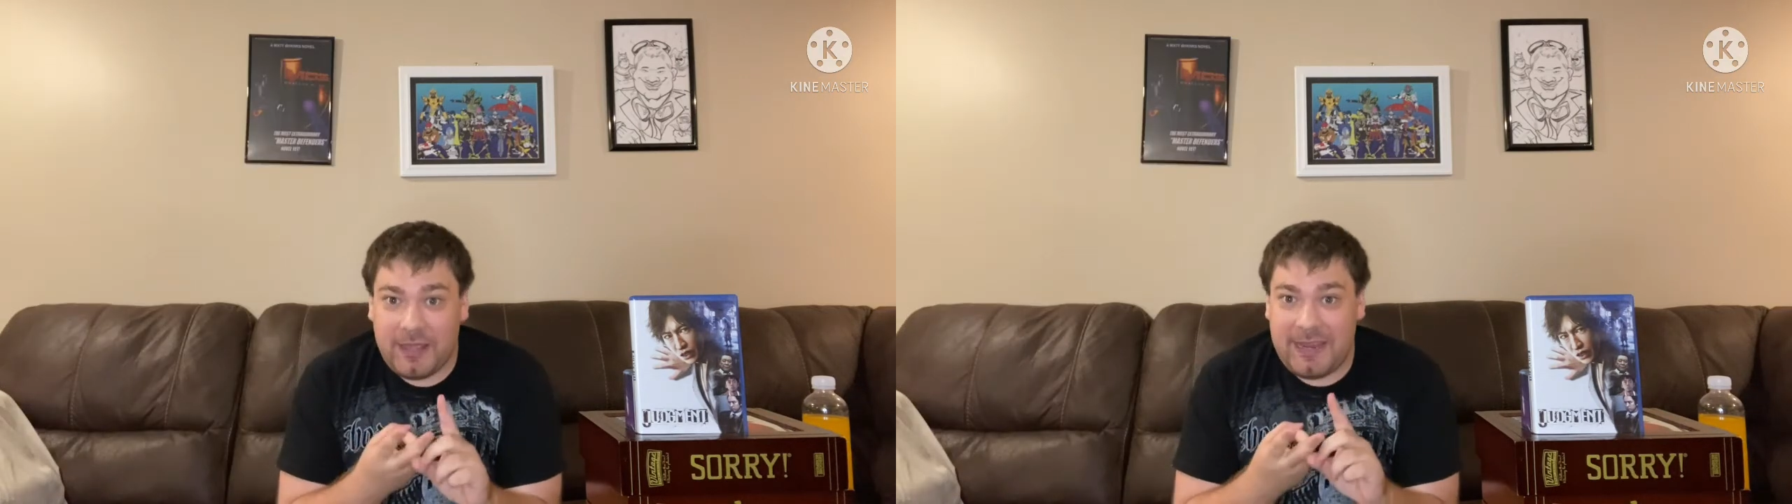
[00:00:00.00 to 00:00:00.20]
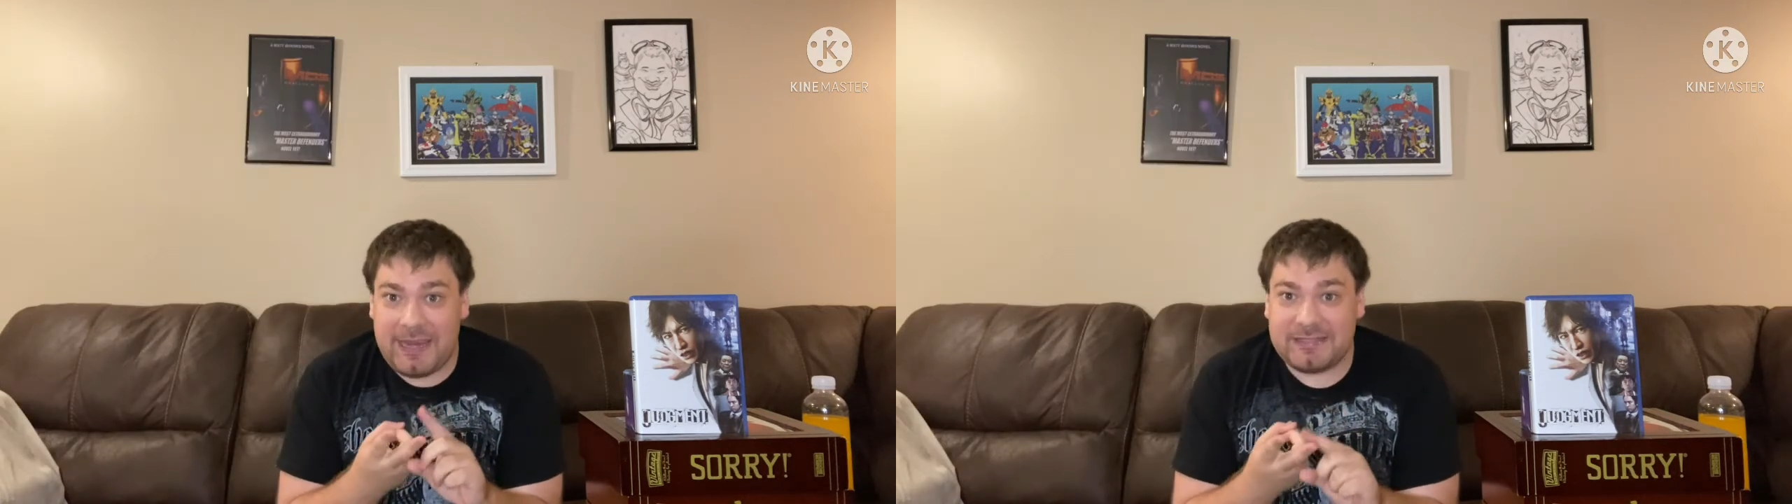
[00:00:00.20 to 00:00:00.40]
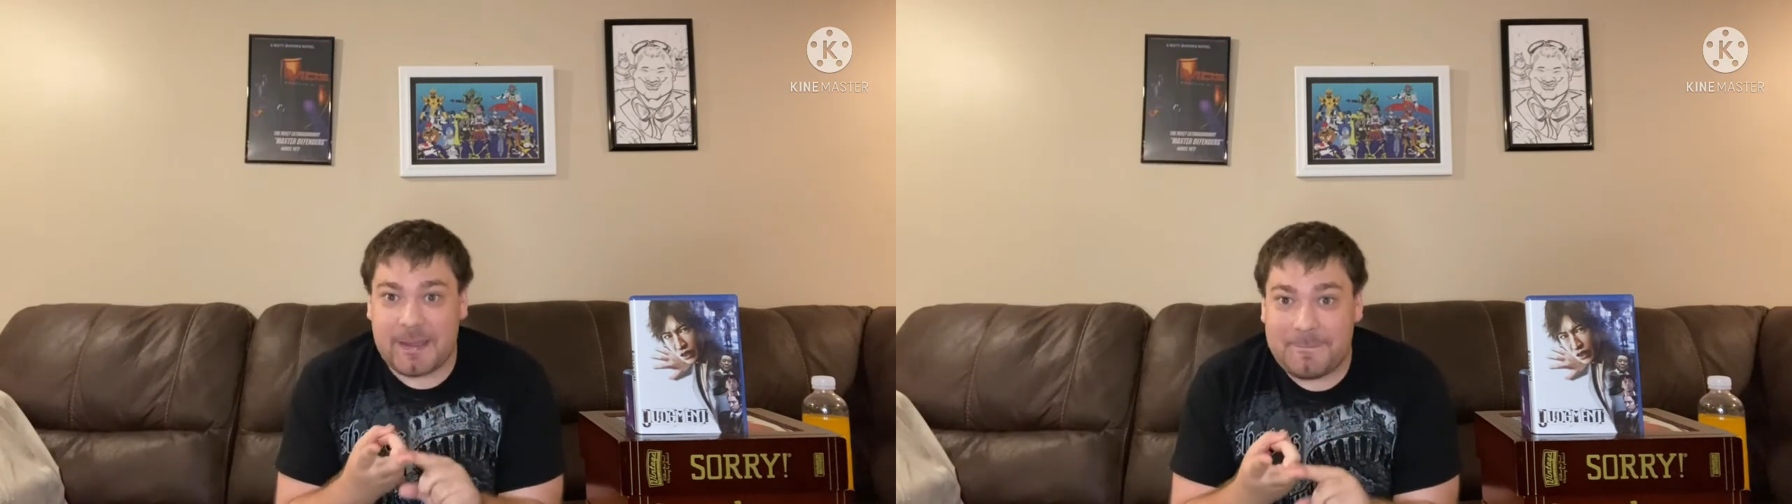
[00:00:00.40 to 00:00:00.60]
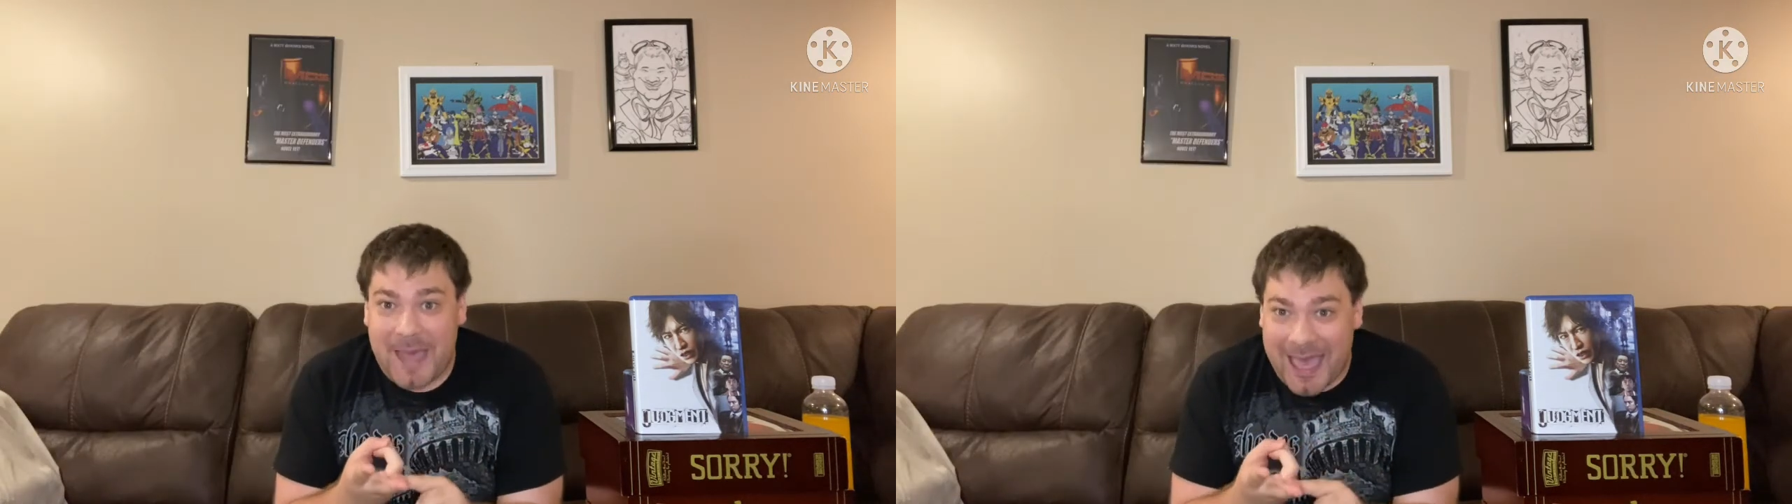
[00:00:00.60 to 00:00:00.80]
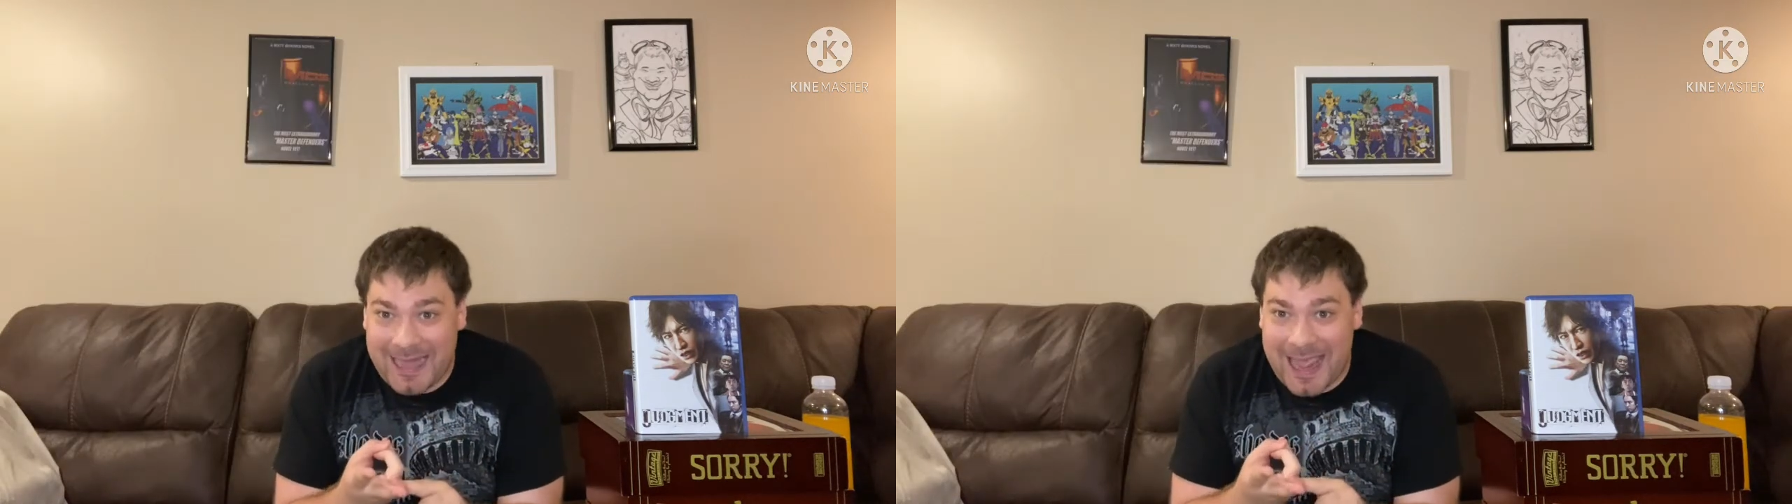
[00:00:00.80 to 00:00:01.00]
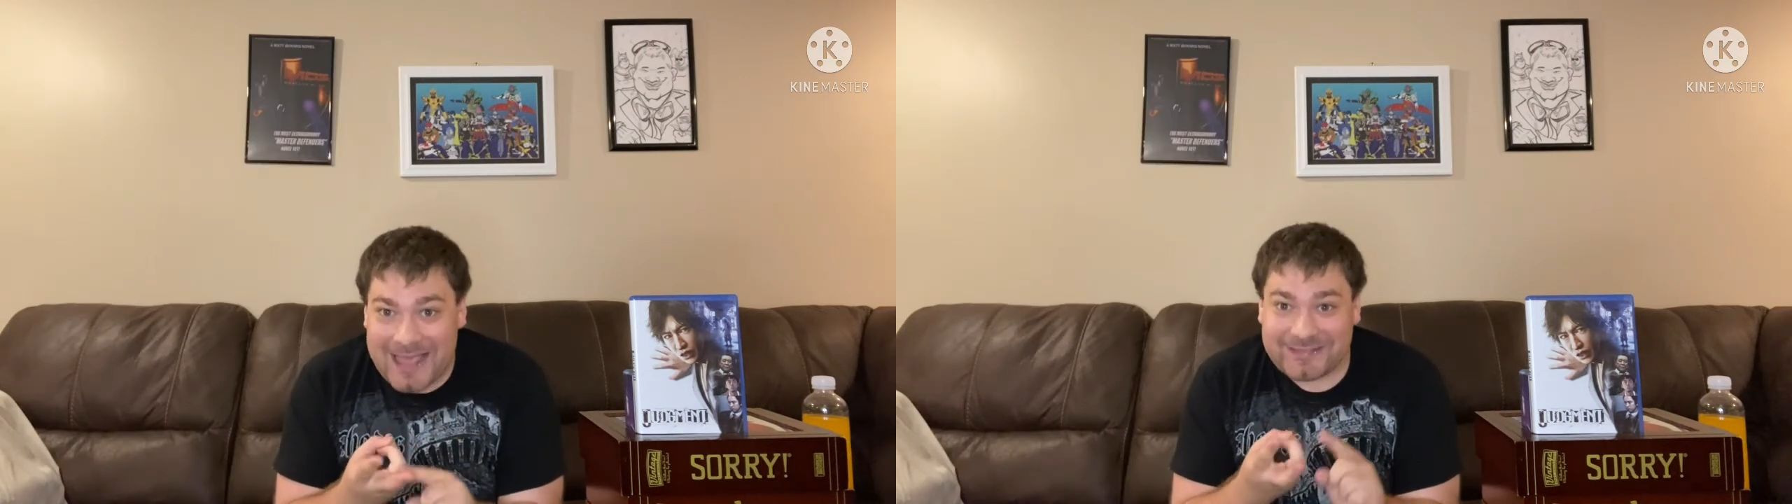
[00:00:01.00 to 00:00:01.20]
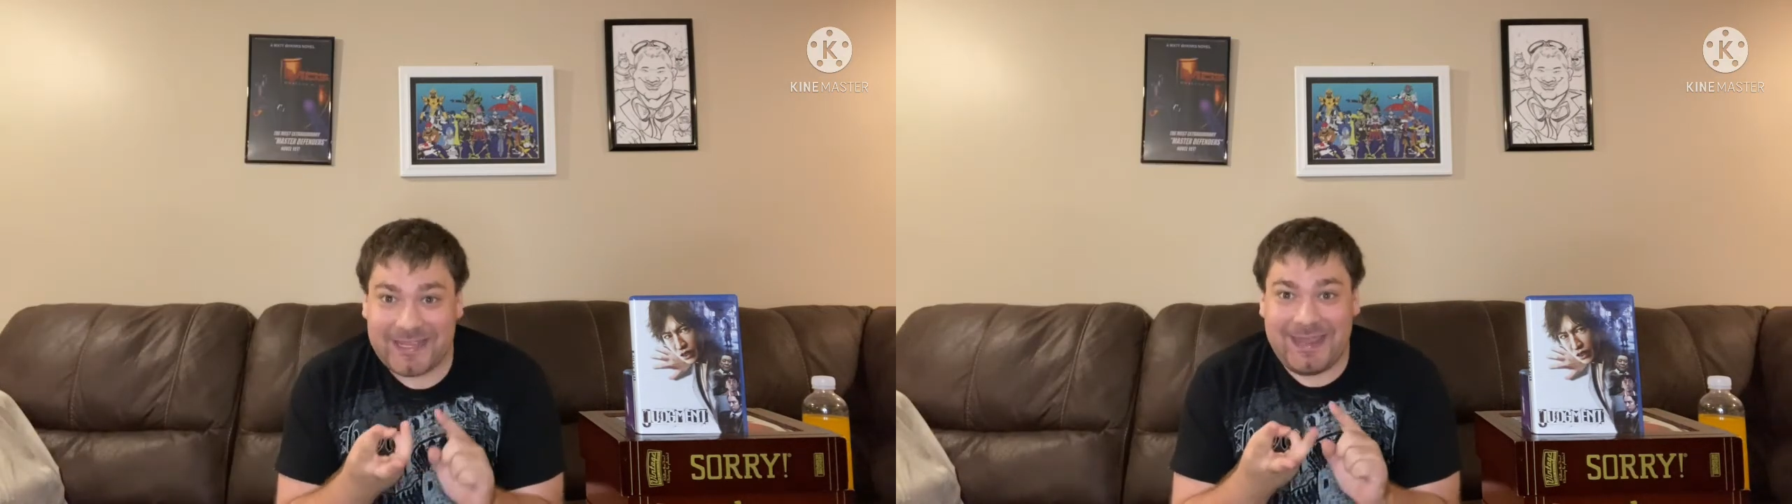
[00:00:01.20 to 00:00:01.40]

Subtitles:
he is a badass,